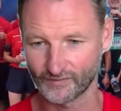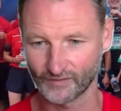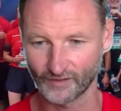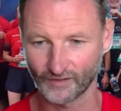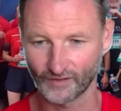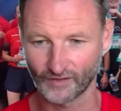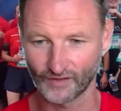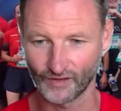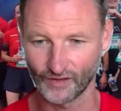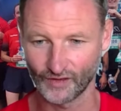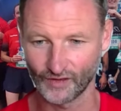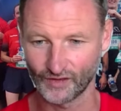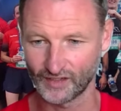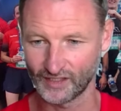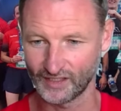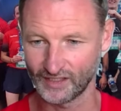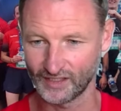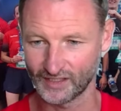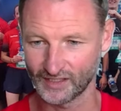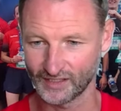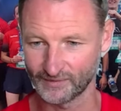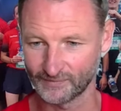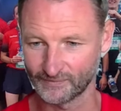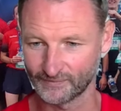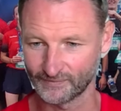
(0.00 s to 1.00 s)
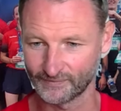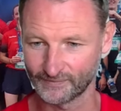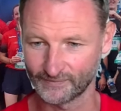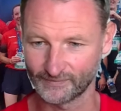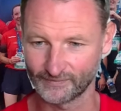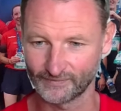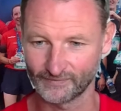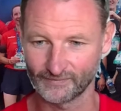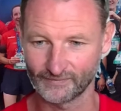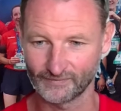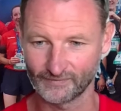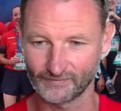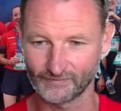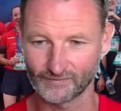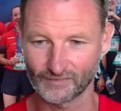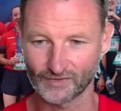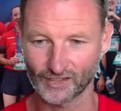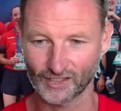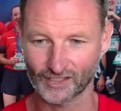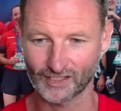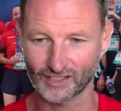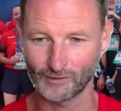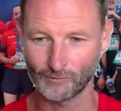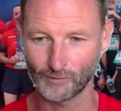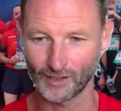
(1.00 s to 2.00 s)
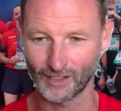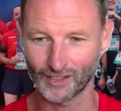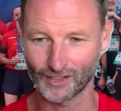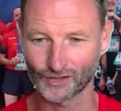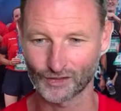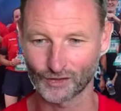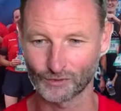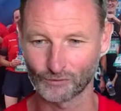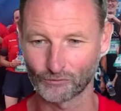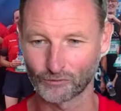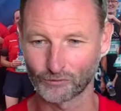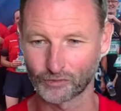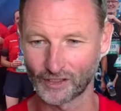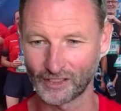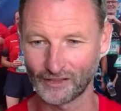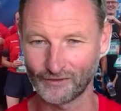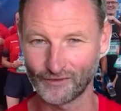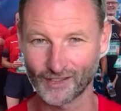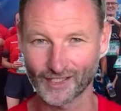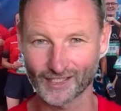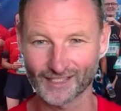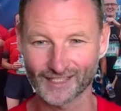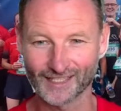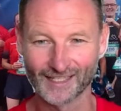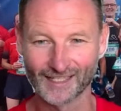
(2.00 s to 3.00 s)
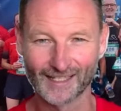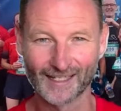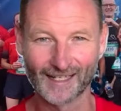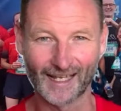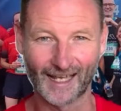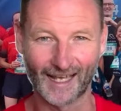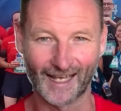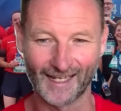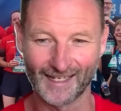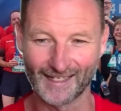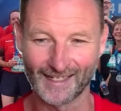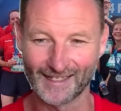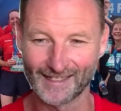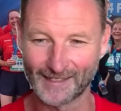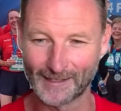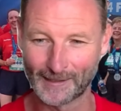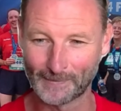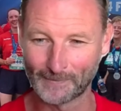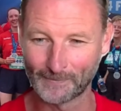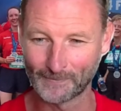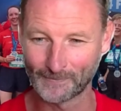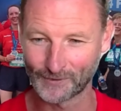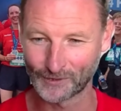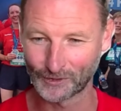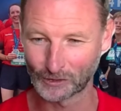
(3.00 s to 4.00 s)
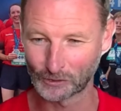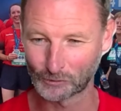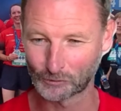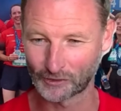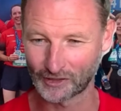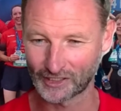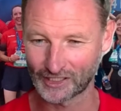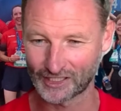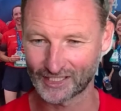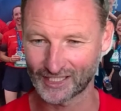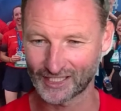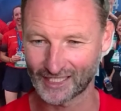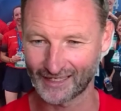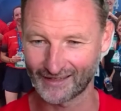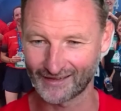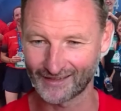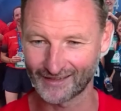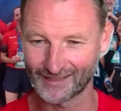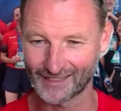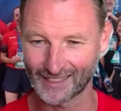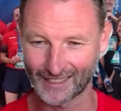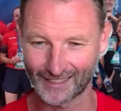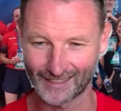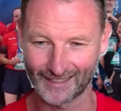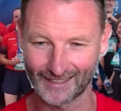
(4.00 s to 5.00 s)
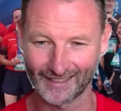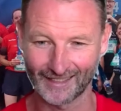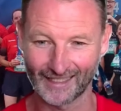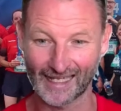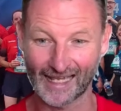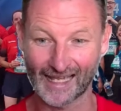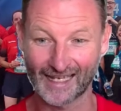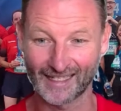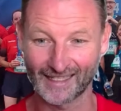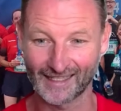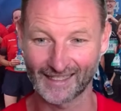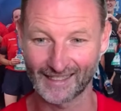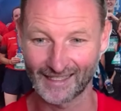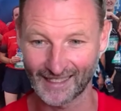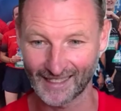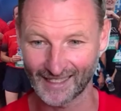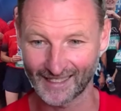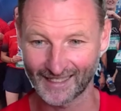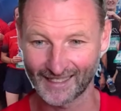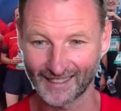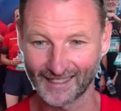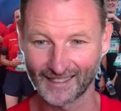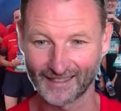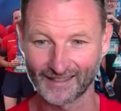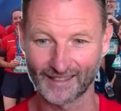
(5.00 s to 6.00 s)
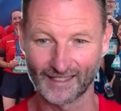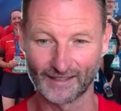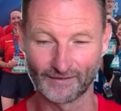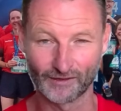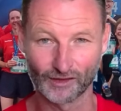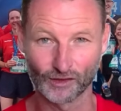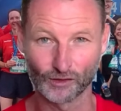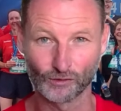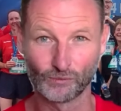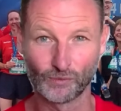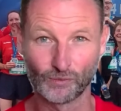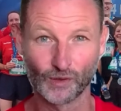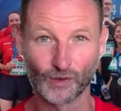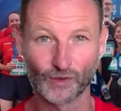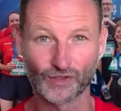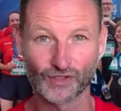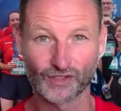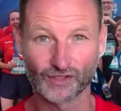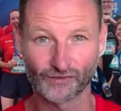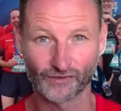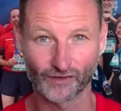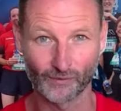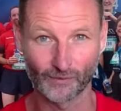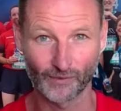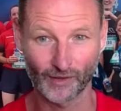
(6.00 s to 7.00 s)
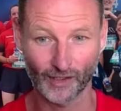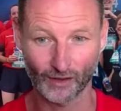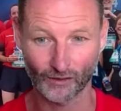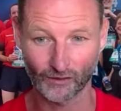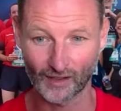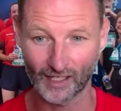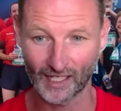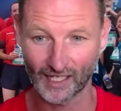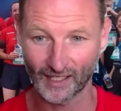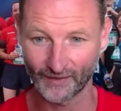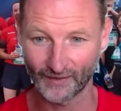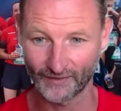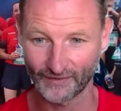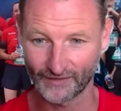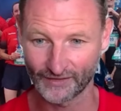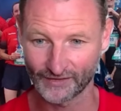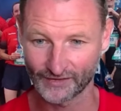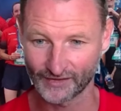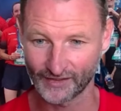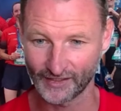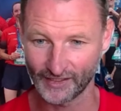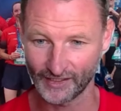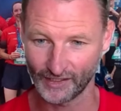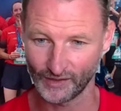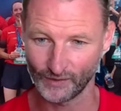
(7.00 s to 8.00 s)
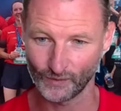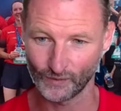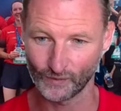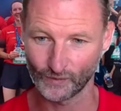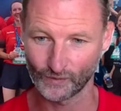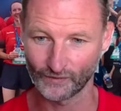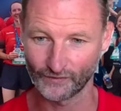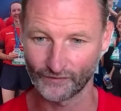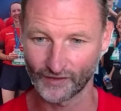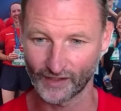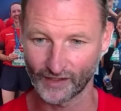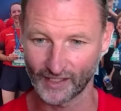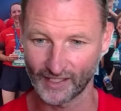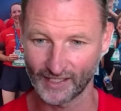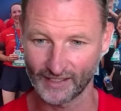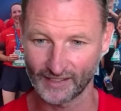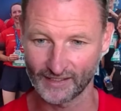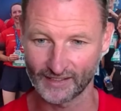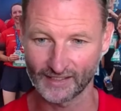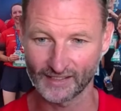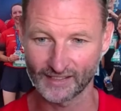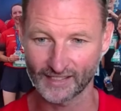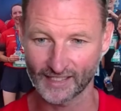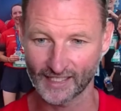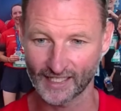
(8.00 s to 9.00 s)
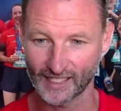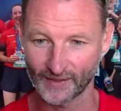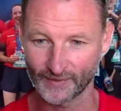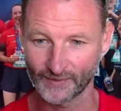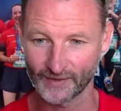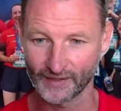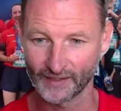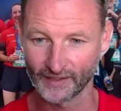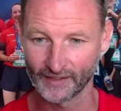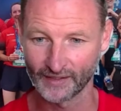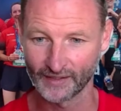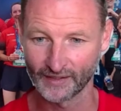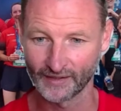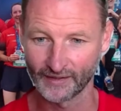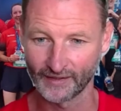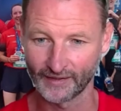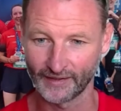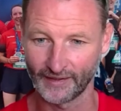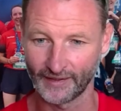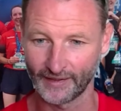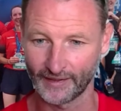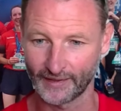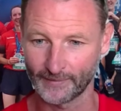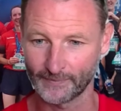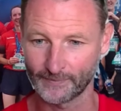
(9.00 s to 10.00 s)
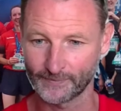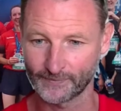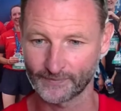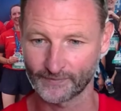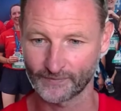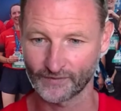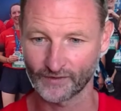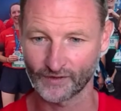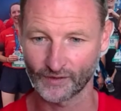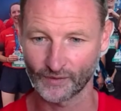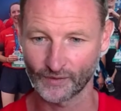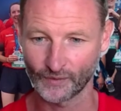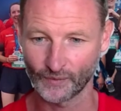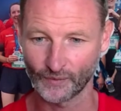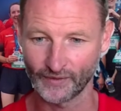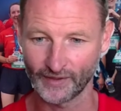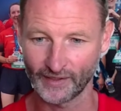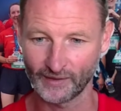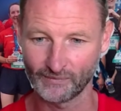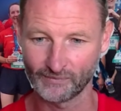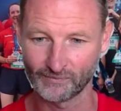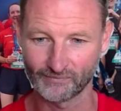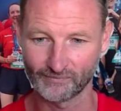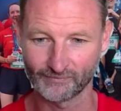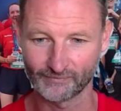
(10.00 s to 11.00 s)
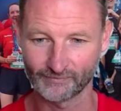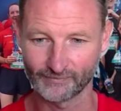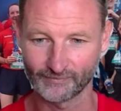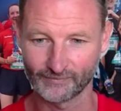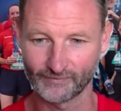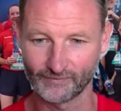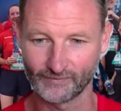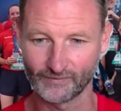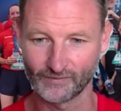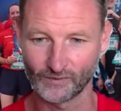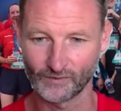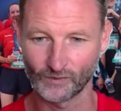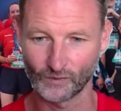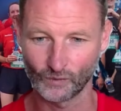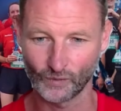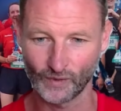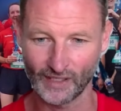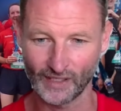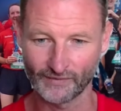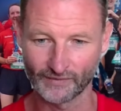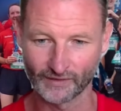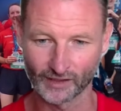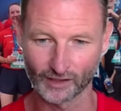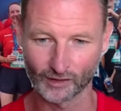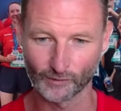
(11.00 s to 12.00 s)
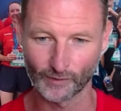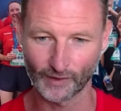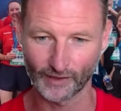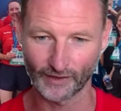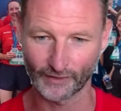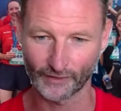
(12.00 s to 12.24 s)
30 to 60 minutes previous, and you'll appreciate the downhill, and again that real boost from the crowds that you'll find in town. You'll then weave a little bit